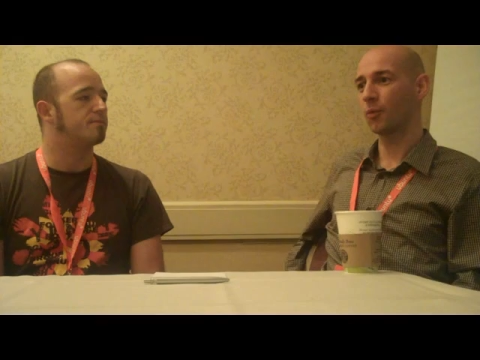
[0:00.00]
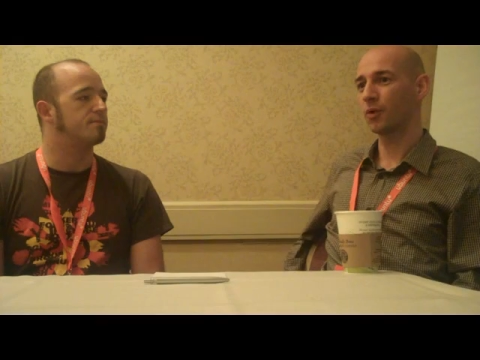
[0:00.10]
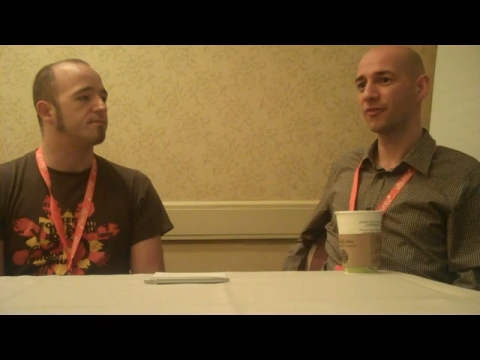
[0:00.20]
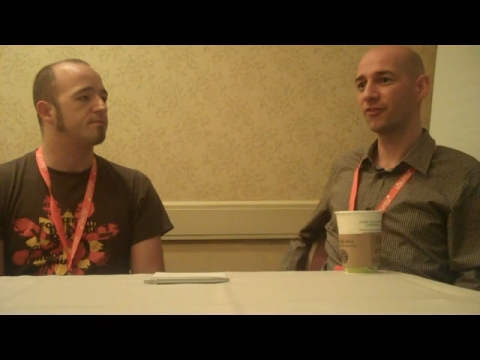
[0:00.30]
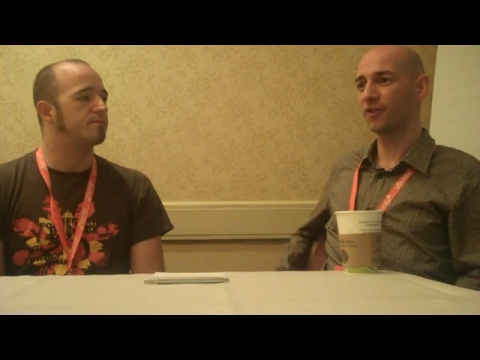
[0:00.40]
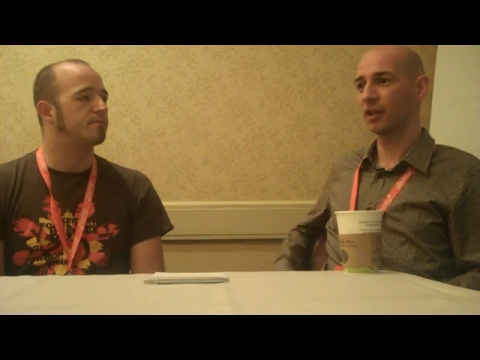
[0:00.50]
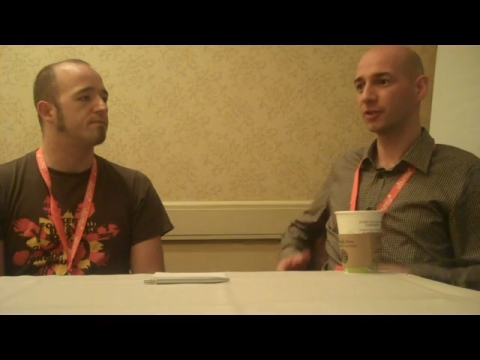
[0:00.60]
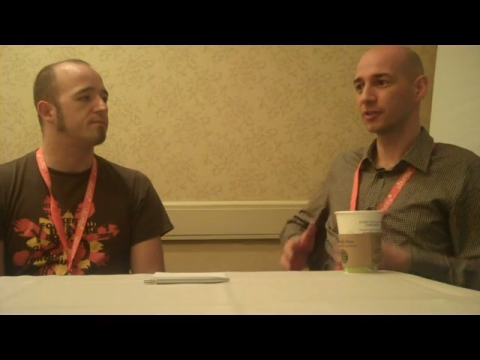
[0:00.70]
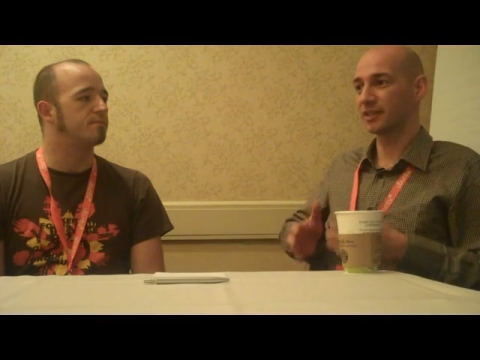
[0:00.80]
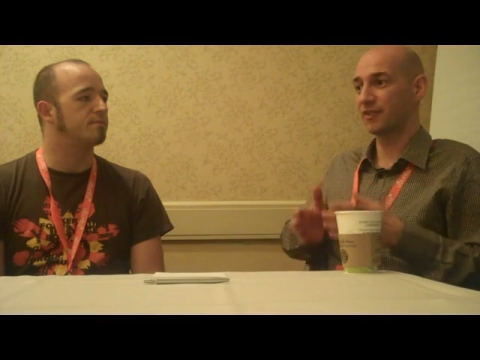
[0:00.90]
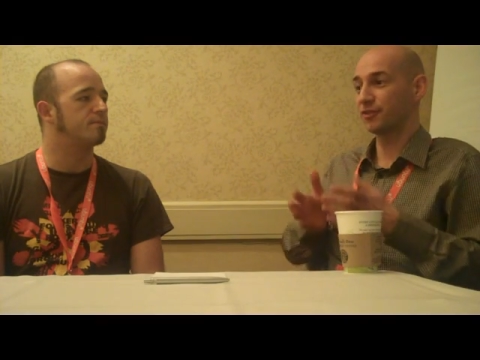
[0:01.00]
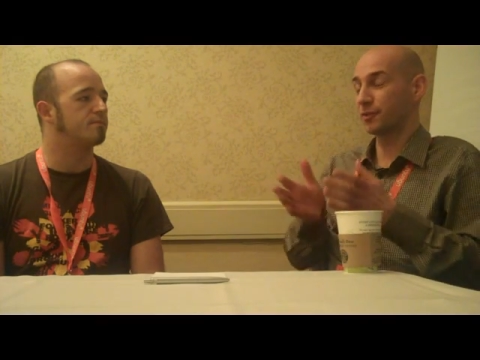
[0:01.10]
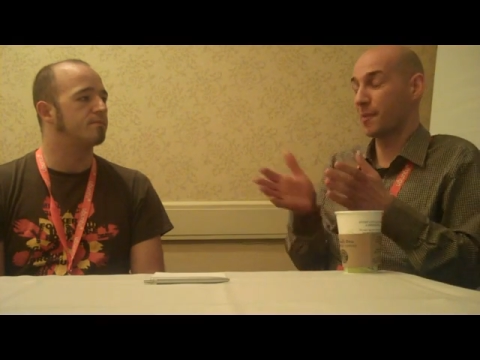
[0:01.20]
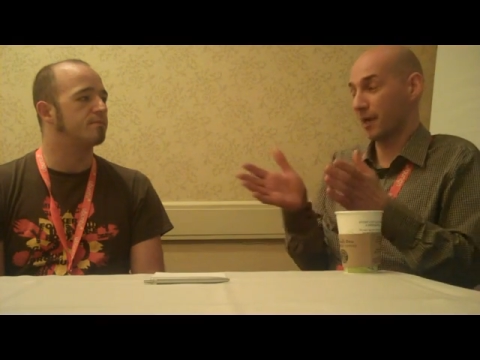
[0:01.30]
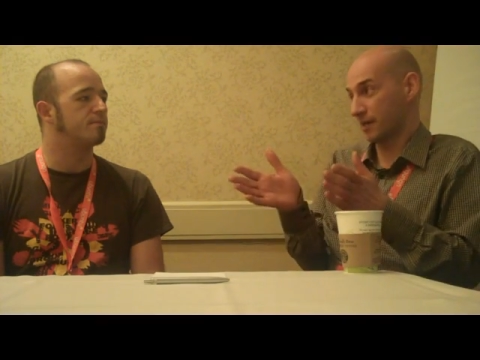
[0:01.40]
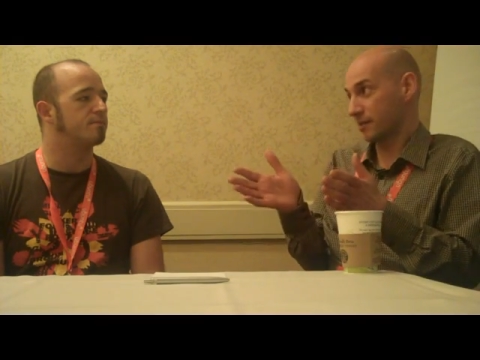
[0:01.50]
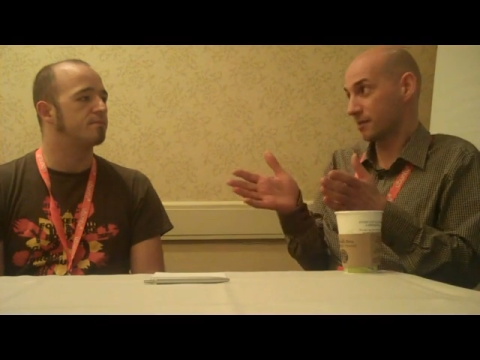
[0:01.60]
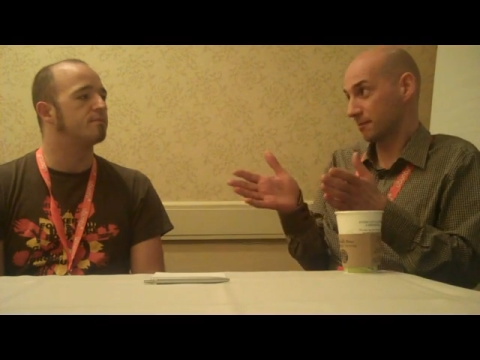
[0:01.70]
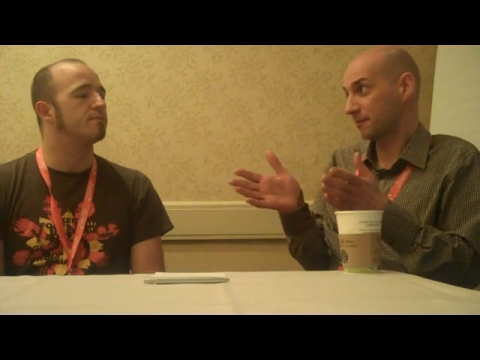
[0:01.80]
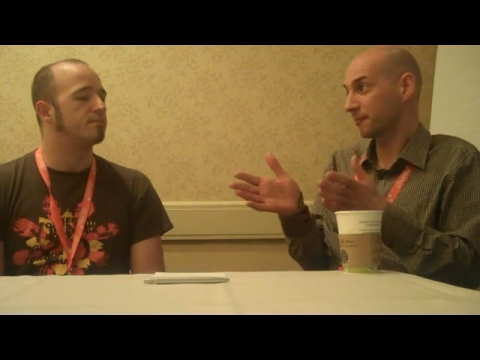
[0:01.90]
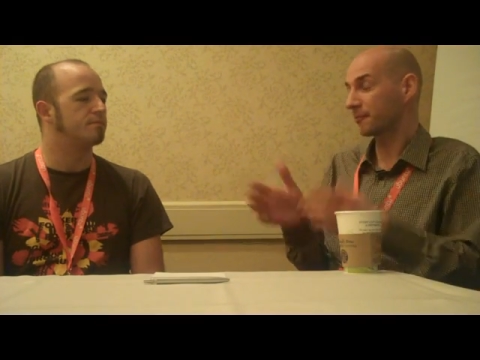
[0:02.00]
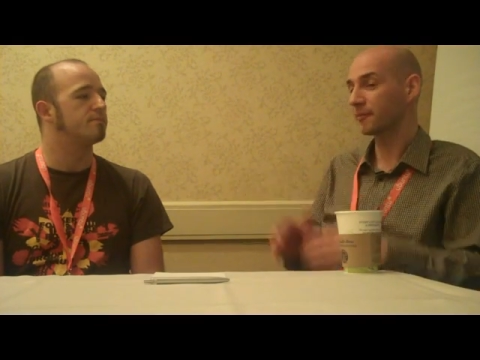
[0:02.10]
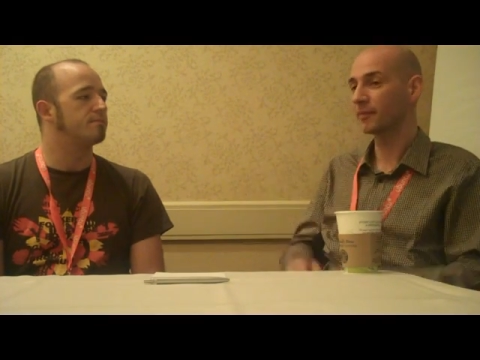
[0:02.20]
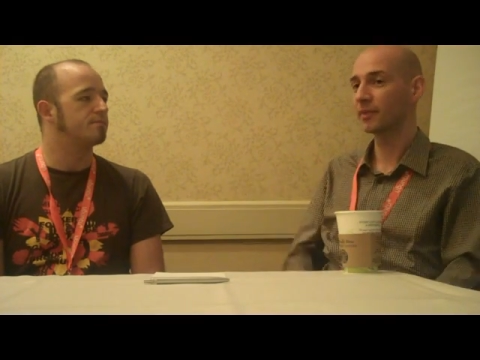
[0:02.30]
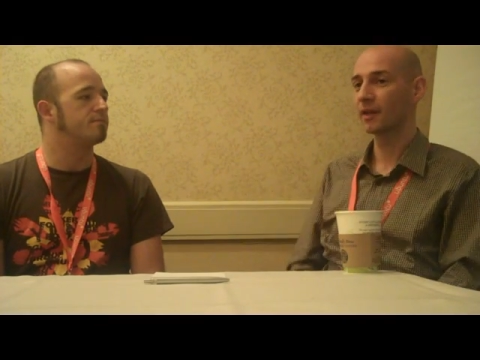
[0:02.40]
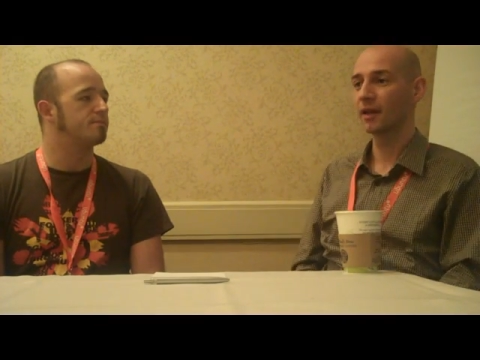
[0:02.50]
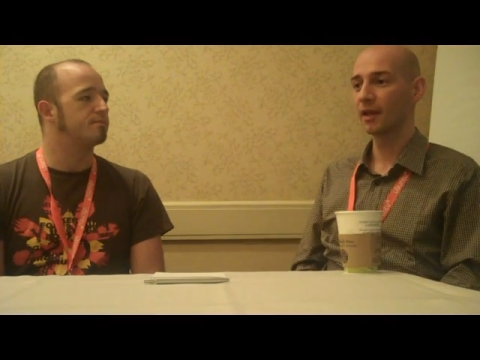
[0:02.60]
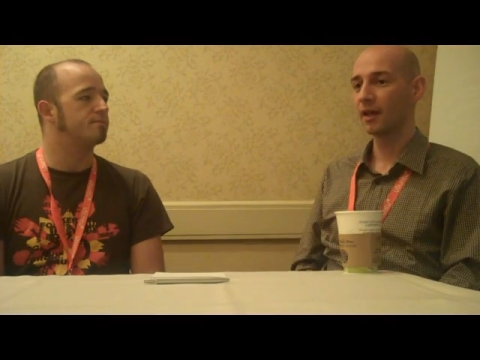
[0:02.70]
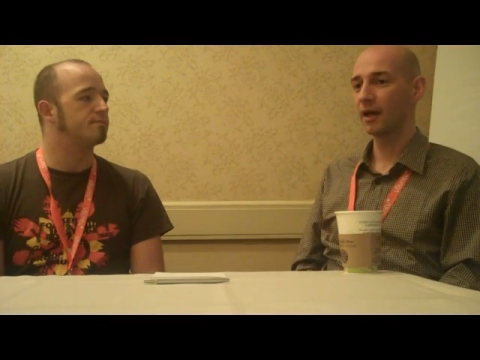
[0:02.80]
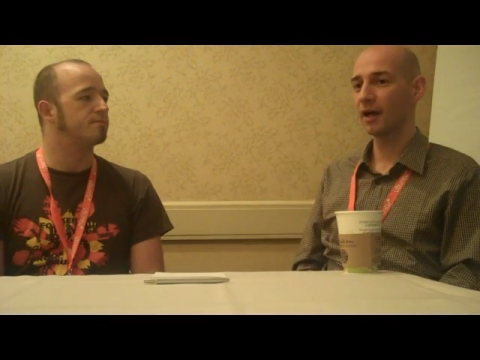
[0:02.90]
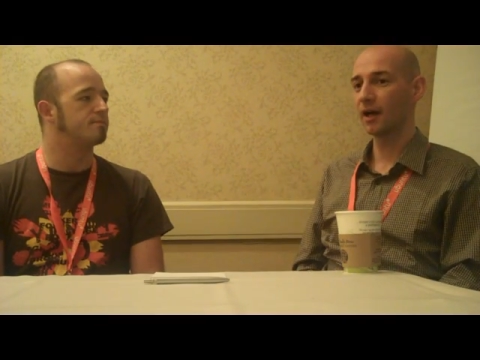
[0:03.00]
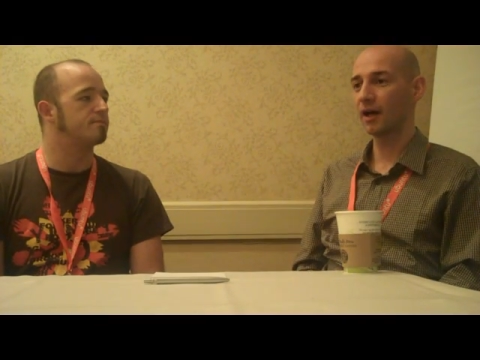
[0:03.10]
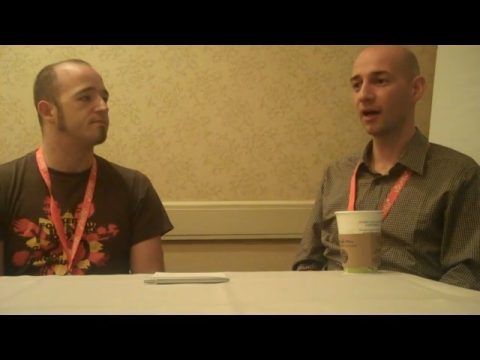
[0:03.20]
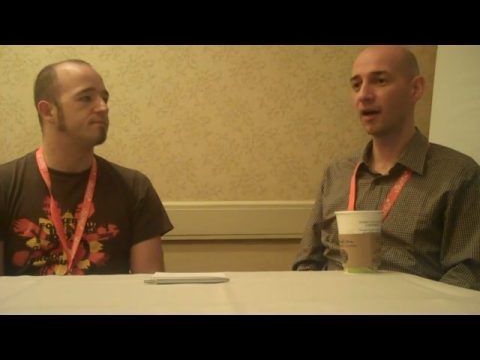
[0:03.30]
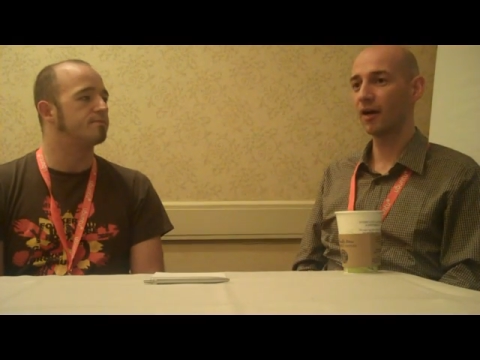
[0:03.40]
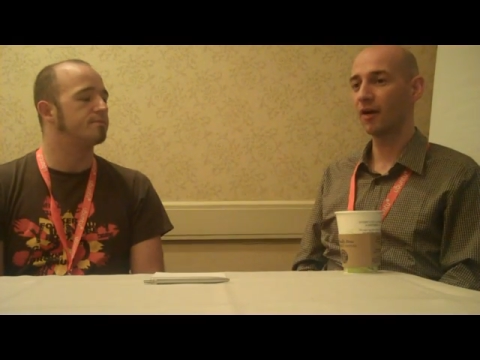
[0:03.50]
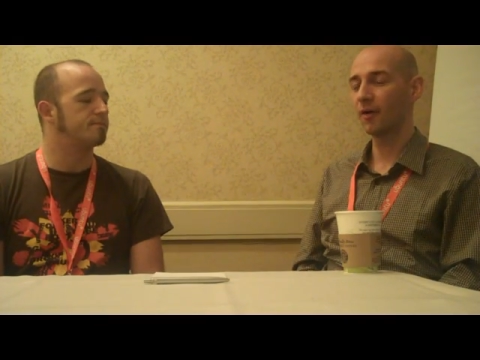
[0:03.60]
Speaker 1: we've followed different paths. Uh,